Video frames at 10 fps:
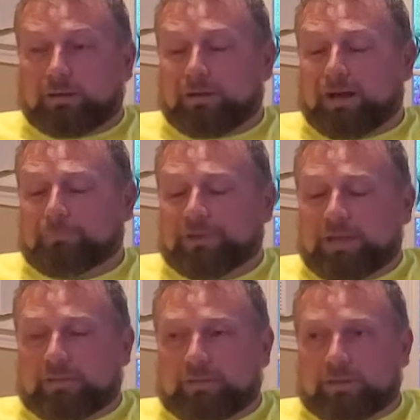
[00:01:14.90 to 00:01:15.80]

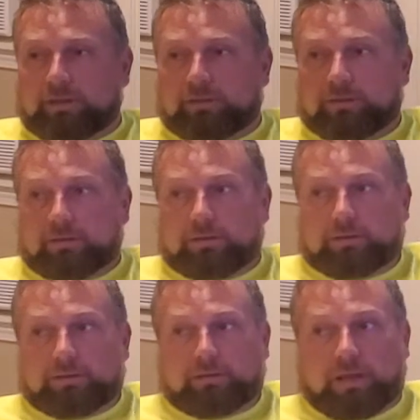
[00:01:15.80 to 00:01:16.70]
update the
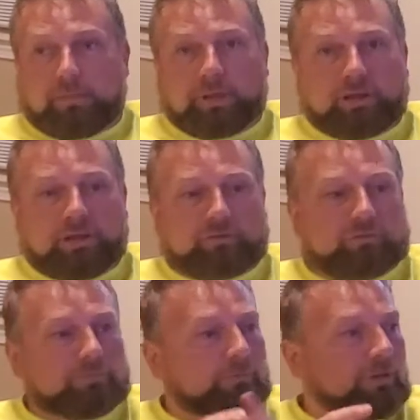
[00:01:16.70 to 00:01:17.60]

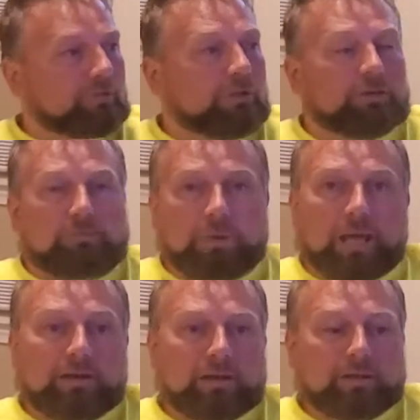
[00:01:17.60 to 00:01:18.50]
MLS listing to
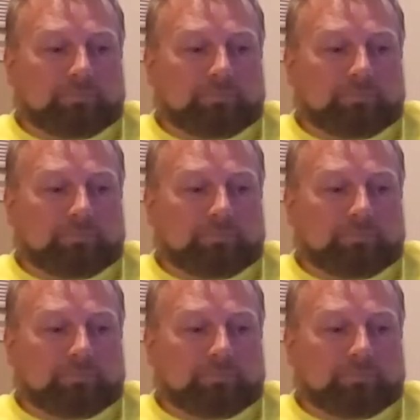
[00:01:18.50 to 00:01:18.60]
pending.